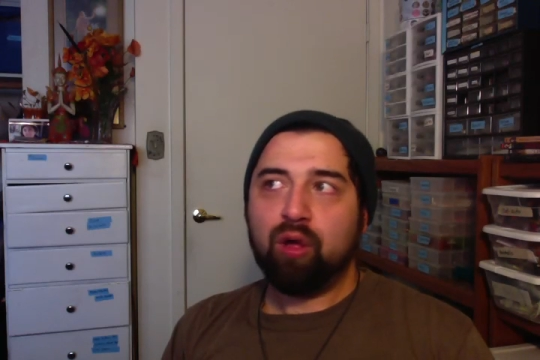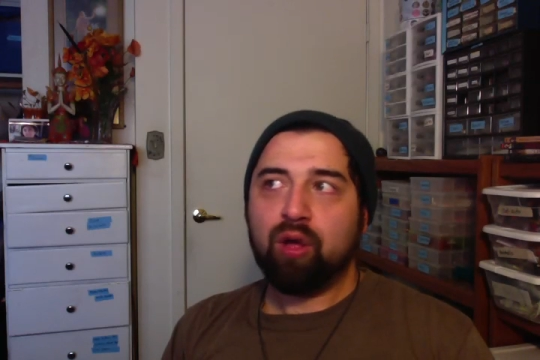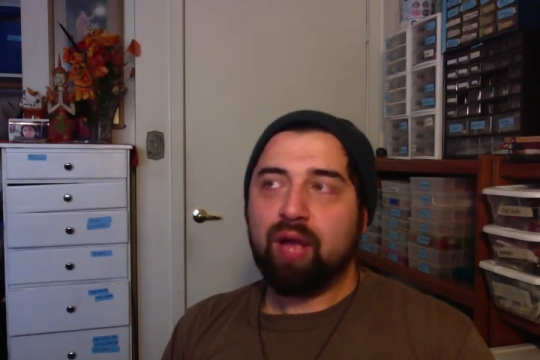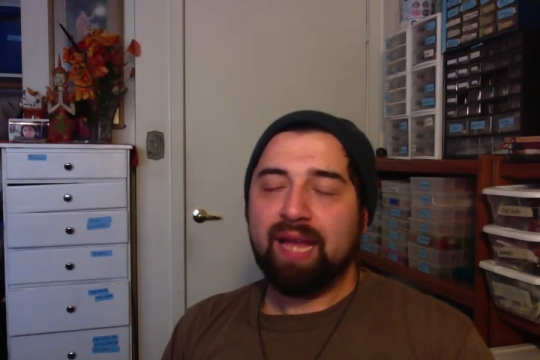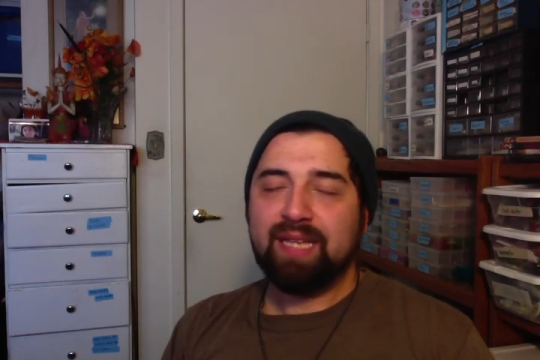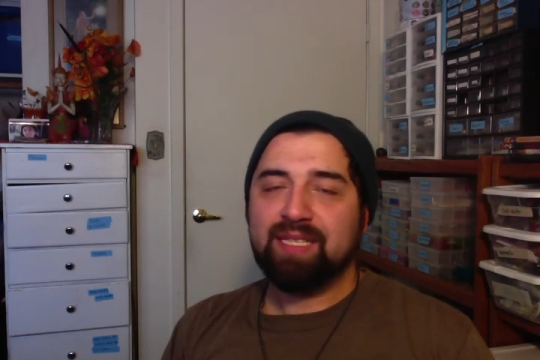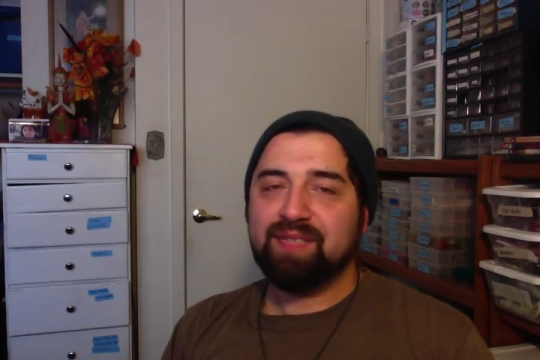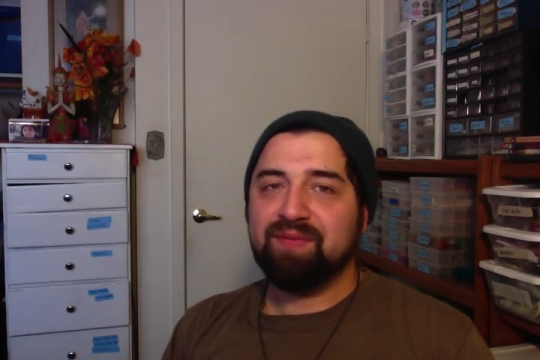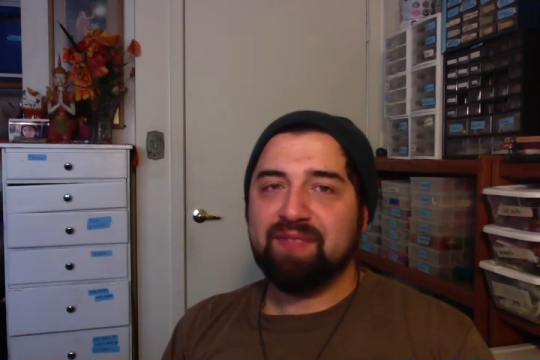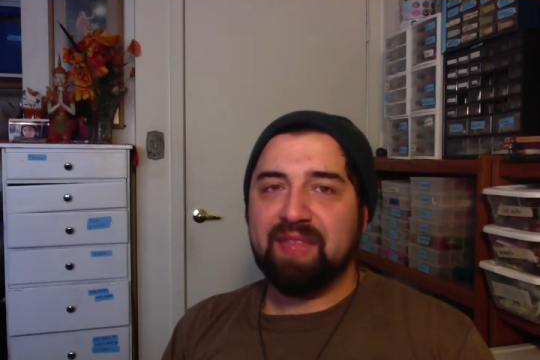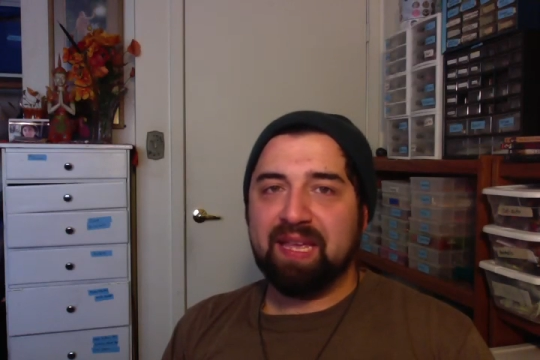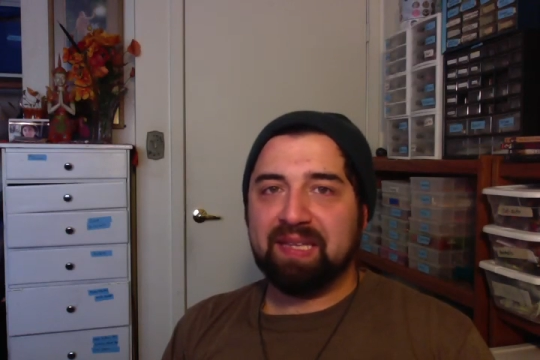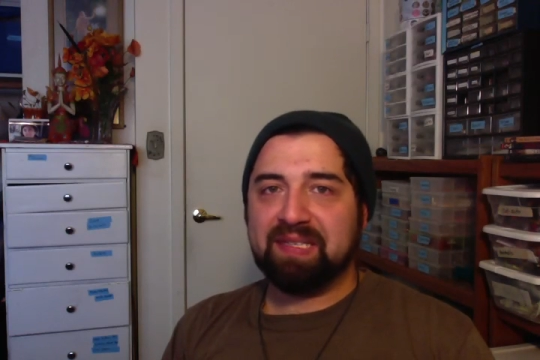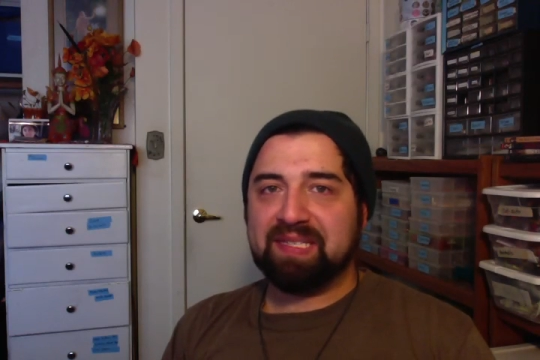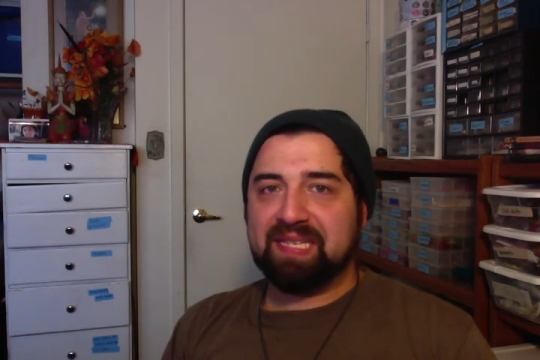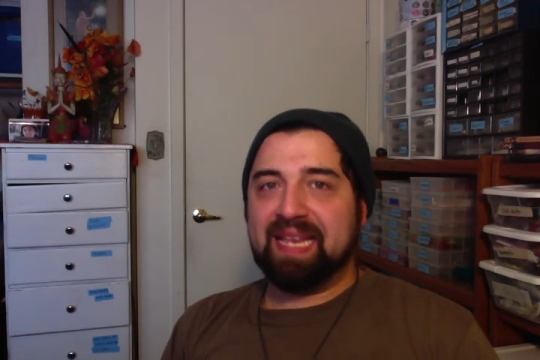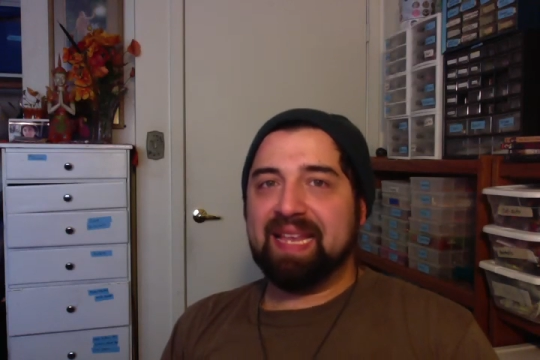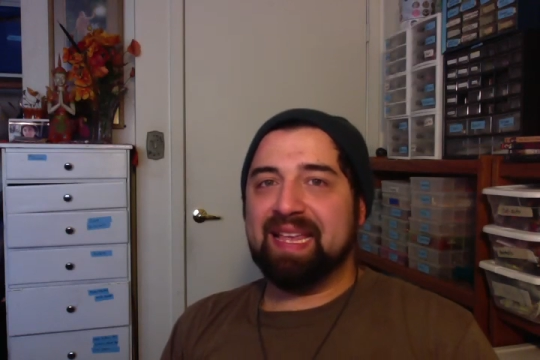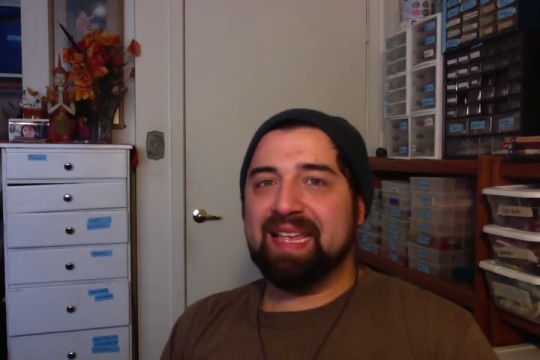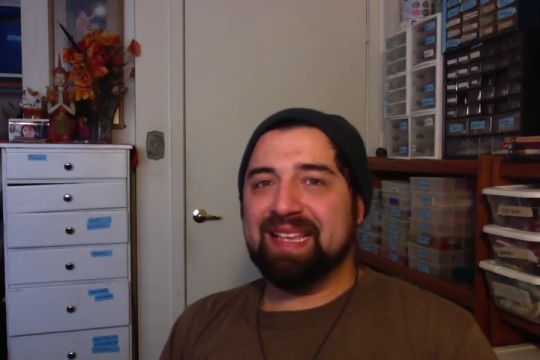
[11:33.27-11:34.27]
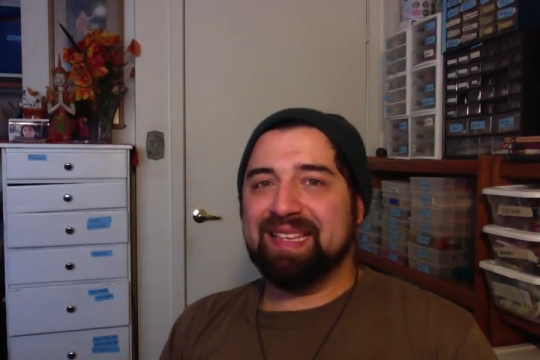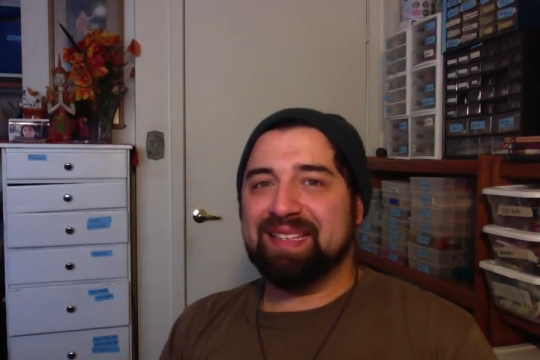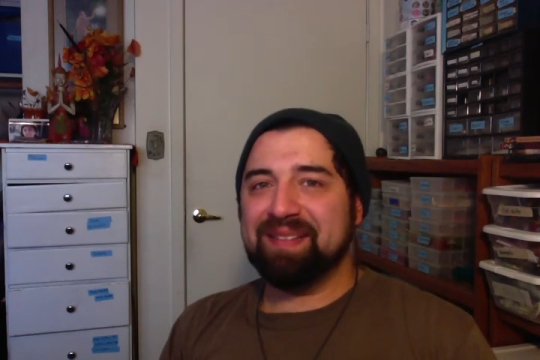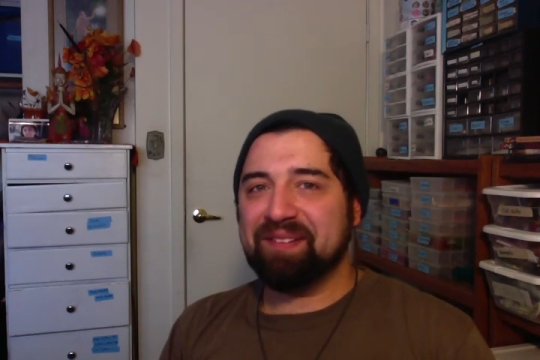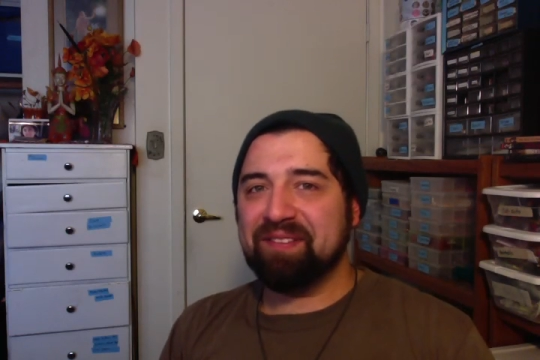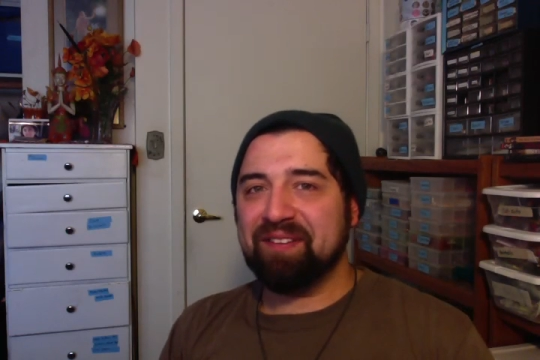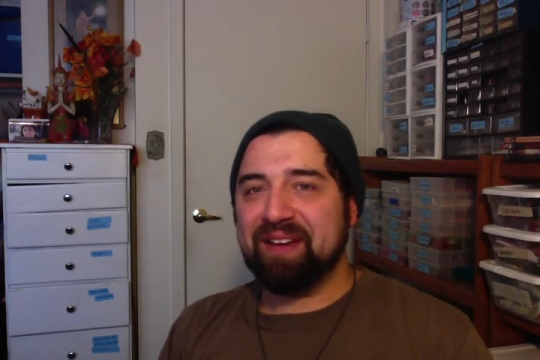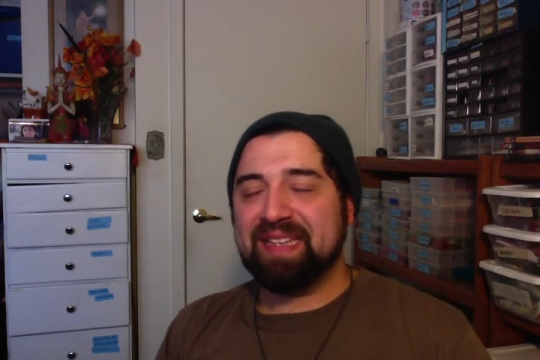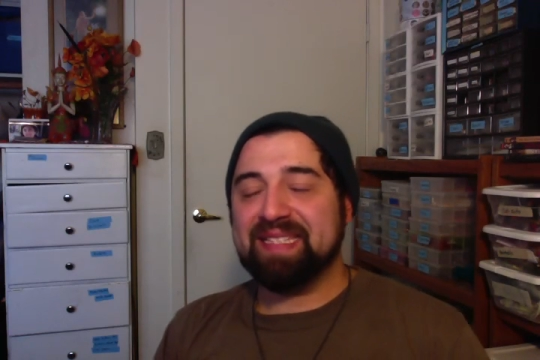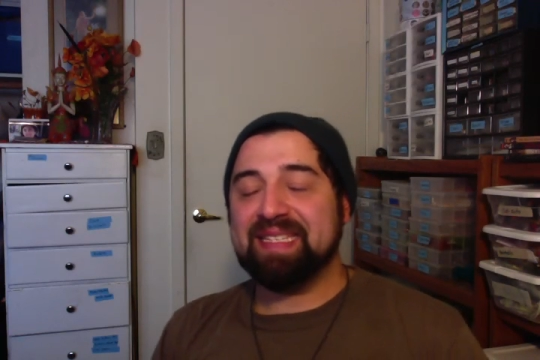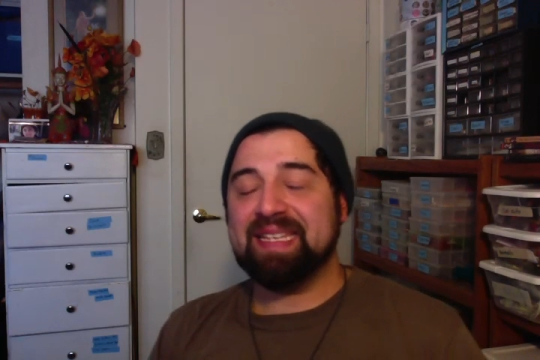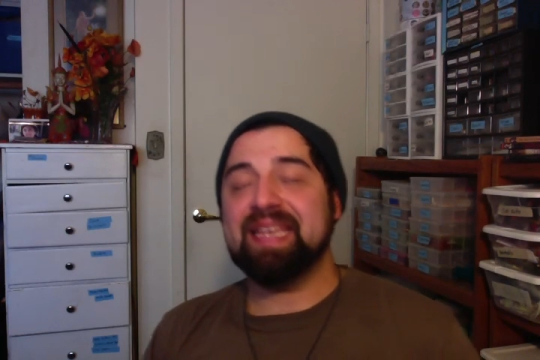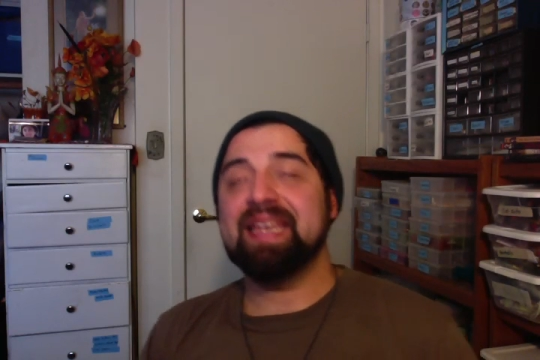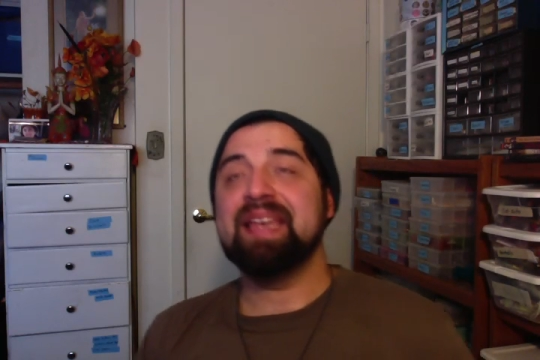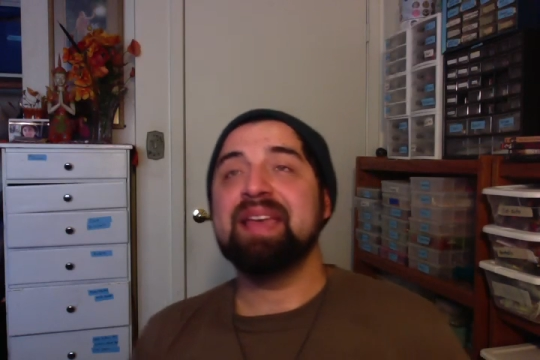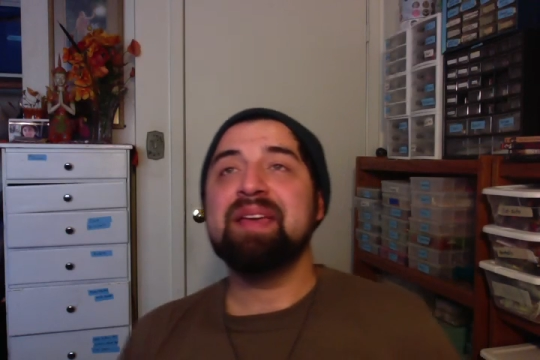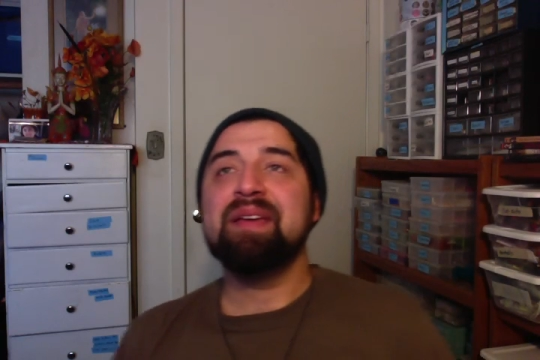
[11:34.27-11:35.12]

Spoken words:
kinds of things. It's crazy.